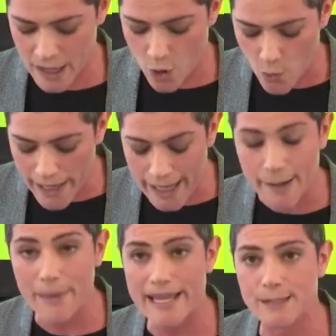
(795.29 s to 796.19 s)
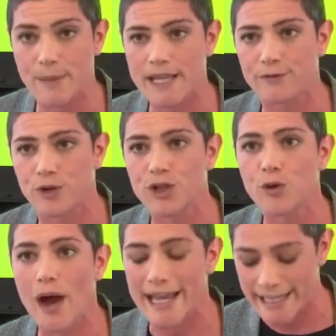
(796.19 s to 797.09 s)
We can make space for
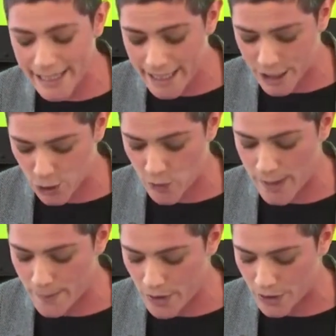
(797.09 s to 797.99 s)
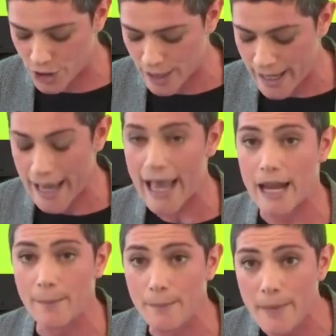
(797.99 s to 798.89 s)
new ideas to emerge,
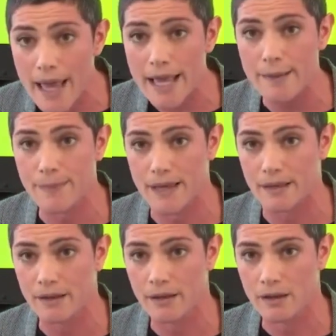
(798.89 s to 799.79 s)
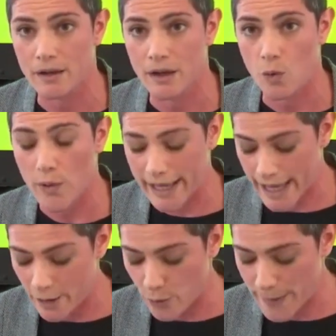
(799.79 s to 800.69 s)
and maybe we
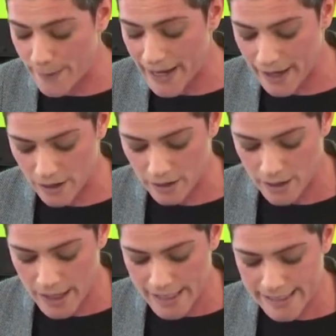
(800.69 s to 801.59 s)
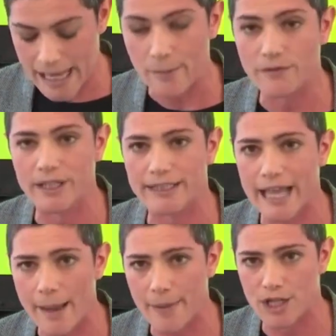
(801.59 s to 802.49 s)
can repair some of the
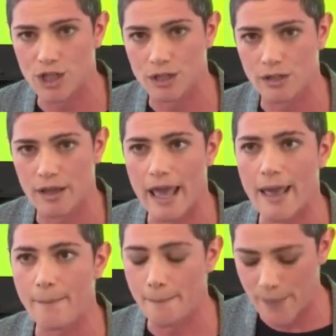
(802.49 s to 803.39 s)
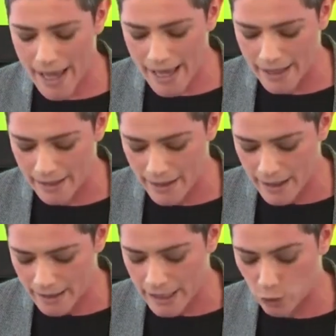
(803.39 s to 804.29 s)
damage and pain
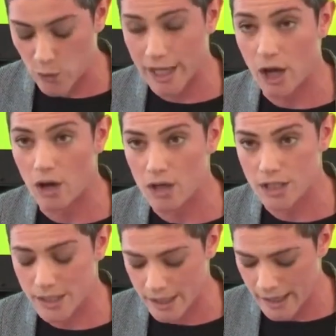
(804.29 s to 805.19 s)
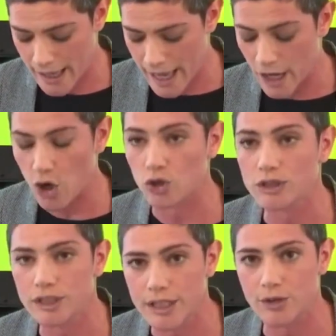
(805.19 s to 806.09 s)
that we caused and
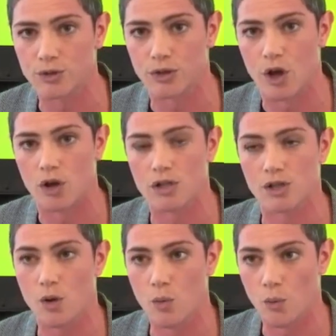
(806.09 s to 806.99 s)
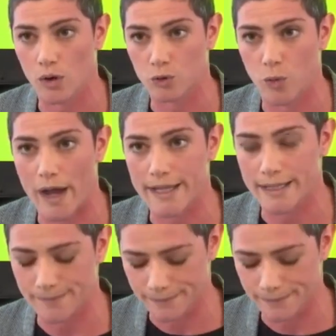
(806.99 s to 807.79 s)
continue to cause worldwide.